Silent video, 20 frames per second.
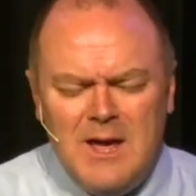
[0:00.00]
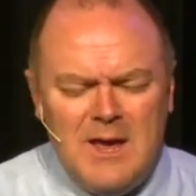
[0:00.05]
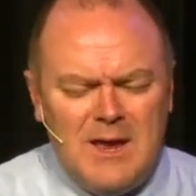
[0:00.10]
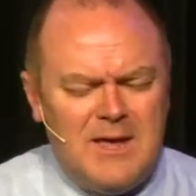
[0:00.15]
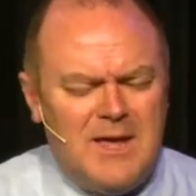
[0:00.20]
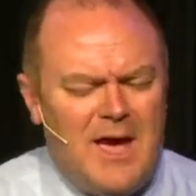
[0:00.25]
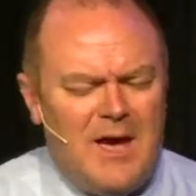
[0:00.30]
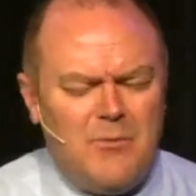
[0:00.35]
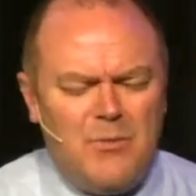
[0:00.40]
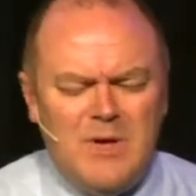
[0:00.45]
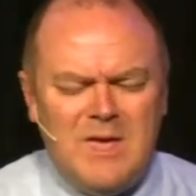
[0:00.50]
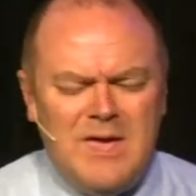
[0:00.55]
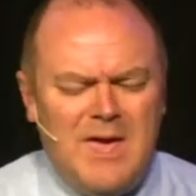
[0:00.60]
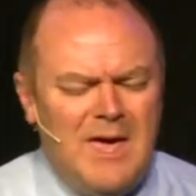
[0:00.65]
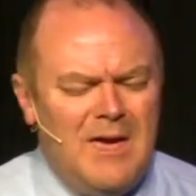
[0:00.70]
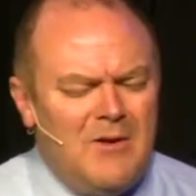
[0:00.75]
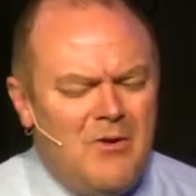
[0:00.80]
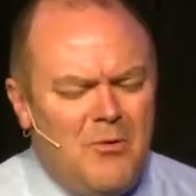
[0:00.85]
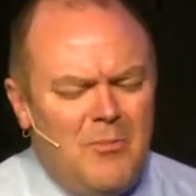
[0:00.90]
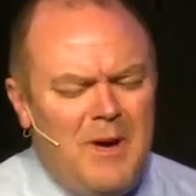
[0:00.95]
and God, we
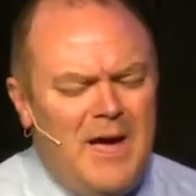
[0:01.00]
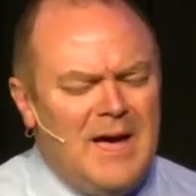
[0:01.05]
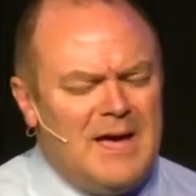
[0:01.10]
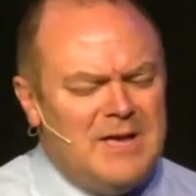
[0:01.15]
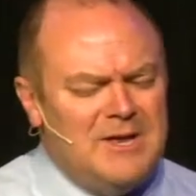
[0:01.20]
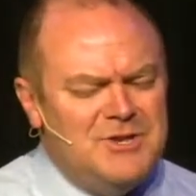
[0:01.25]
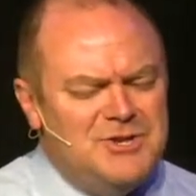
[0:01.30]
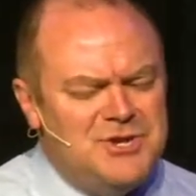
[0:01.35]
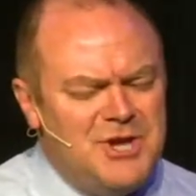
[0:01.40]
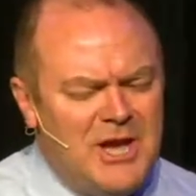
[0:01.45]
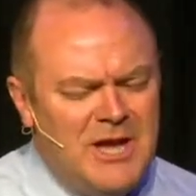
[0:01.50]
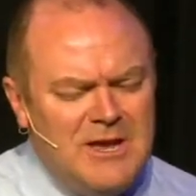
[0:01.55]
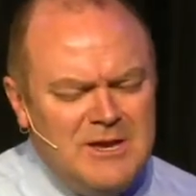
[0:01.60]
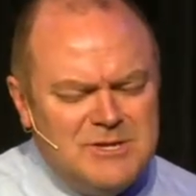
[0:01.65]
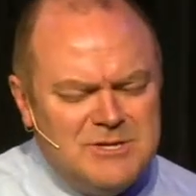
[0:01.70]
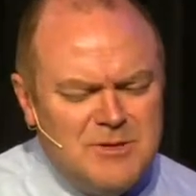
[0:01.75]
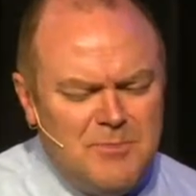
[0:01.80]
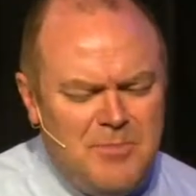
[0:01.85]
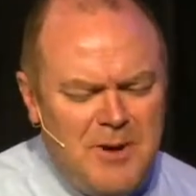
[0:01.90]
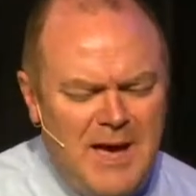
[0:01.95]
can't go back and
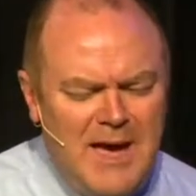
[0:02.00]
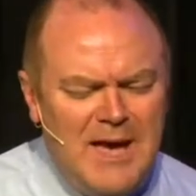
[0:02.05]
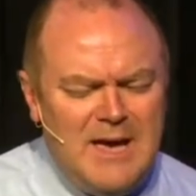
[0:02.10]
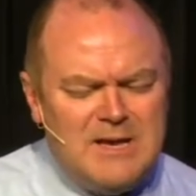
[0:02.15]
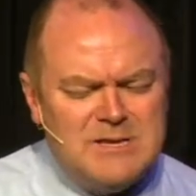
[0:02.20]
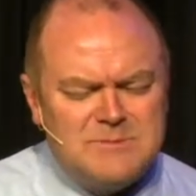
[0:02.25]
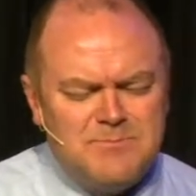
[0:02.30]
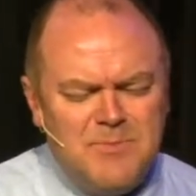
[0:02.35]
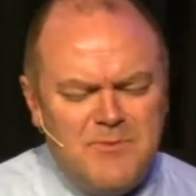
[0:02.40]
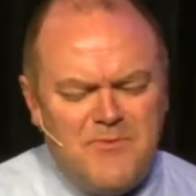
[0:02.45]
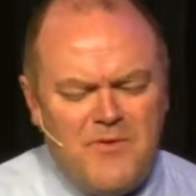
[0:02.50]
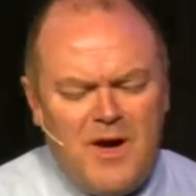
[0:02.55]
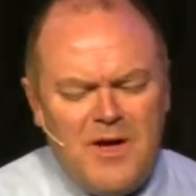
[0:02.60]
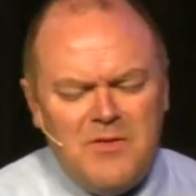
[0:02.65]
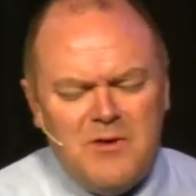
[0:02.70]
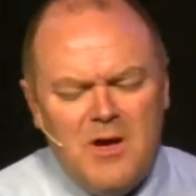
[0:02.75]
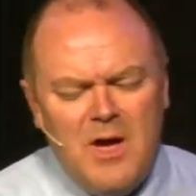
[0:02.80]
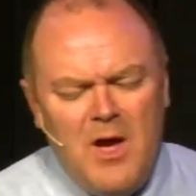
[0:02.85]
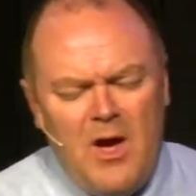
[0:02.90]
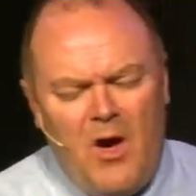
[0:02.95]
change the past. But
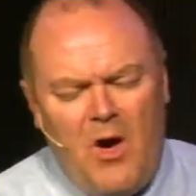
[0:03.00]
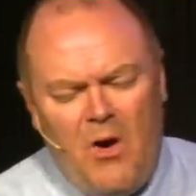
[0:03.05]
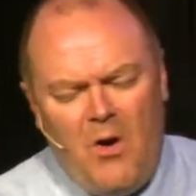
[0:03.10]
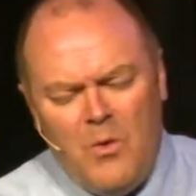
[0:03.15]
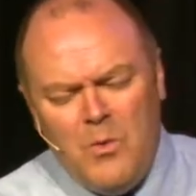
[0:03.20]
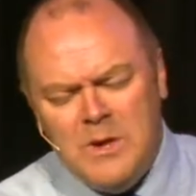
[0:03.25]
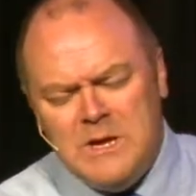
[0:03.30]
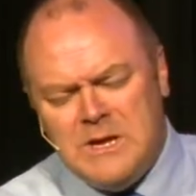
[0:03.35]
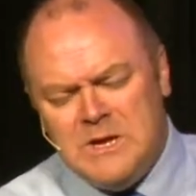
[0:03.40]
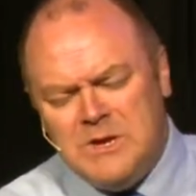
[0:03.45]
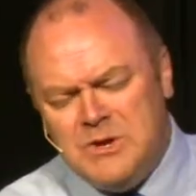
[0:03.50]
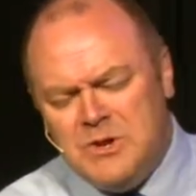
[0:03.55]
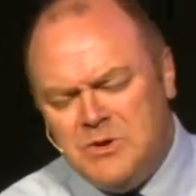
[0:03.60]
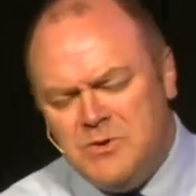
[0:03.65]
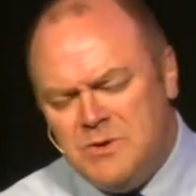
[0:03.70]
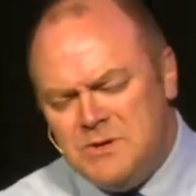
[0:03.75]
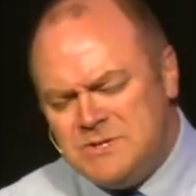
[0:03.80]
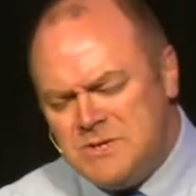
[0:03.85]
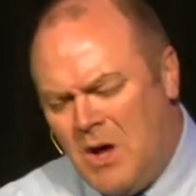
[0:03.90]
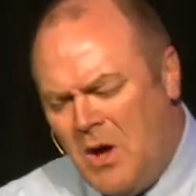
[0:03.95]
Father, all we can
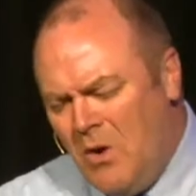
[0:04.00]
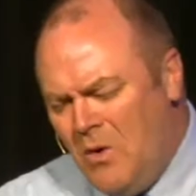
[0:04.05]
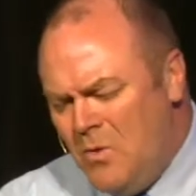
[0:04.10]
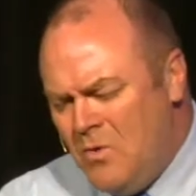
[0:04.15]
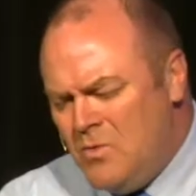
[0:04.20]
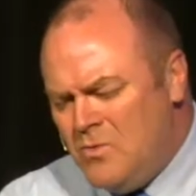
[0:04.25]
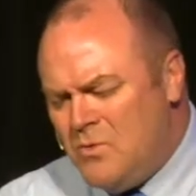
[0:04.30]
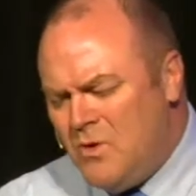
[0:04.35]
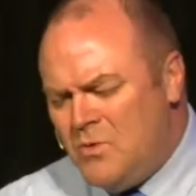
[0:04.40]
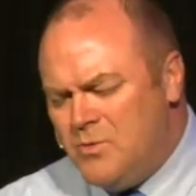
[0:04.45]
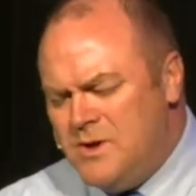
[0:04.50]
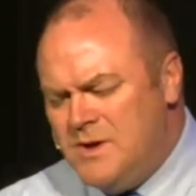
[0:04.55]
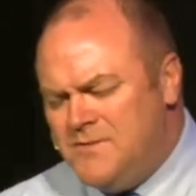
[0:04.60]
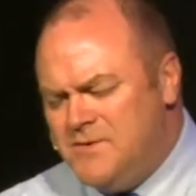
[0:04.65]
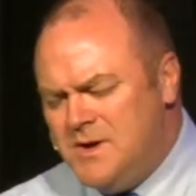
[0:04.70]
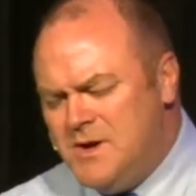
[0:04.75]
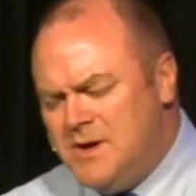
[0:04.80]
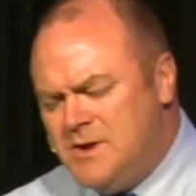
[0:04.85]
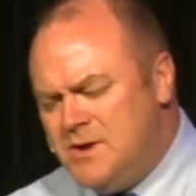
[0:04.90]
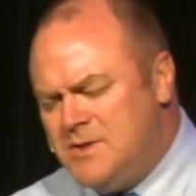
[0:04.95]
do is own what we've
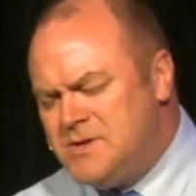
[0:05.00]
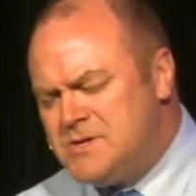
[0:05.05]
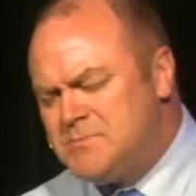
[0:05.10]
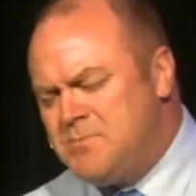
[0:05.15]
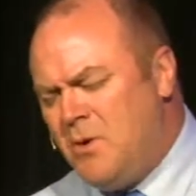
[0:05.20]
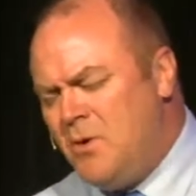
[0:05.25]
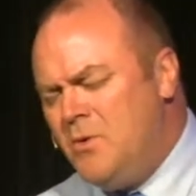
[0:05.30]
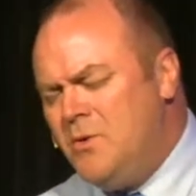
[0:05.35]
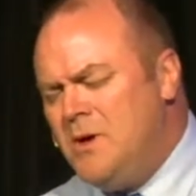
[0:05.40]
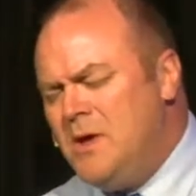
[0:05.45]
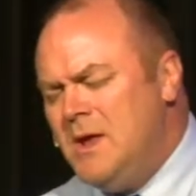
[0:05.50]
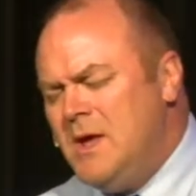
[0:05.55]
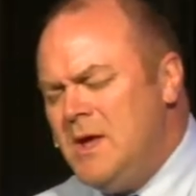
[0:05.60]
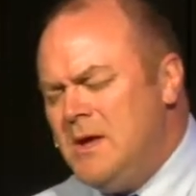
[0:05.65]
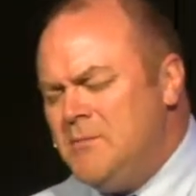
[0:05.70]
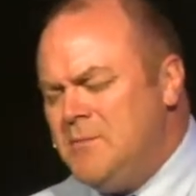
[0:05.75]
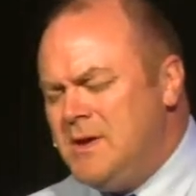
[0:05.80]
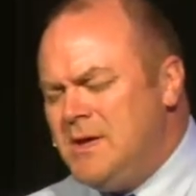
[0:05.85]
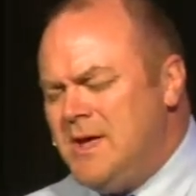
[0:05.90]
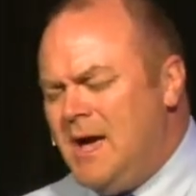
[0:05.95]
done to this point.
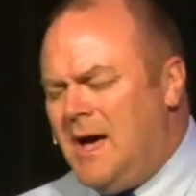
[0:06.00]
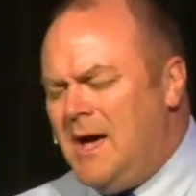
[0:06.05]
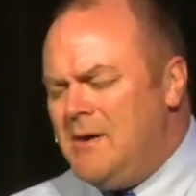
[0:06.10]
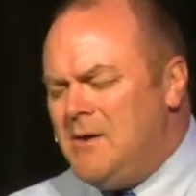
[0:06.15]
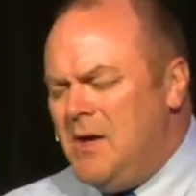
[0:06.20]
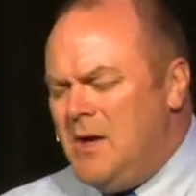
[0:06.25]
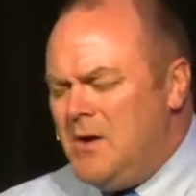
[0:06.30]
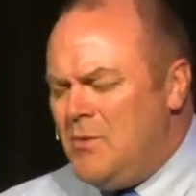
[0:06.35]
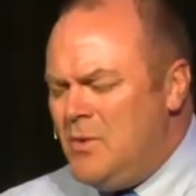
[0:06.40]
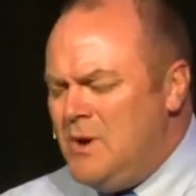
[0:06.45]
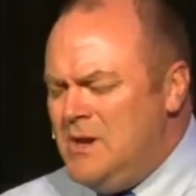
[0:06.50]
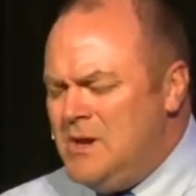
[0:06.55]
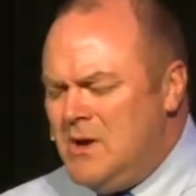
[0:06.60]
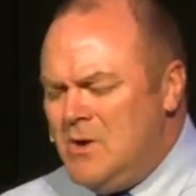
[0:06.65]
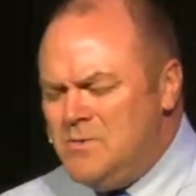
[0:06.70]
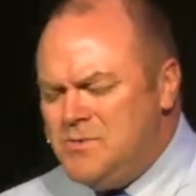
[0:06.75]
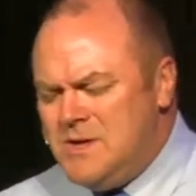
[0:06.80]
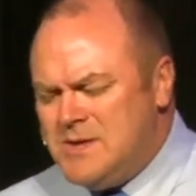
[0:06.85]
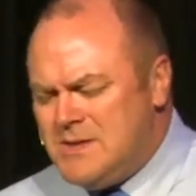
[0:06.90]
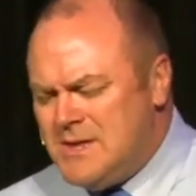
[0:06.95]
But God, we
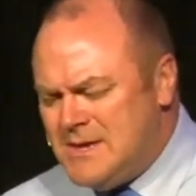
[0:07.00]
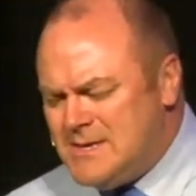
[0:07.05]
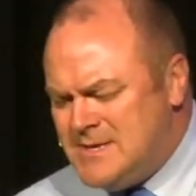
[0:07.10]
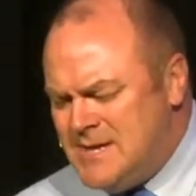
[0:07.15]
know that that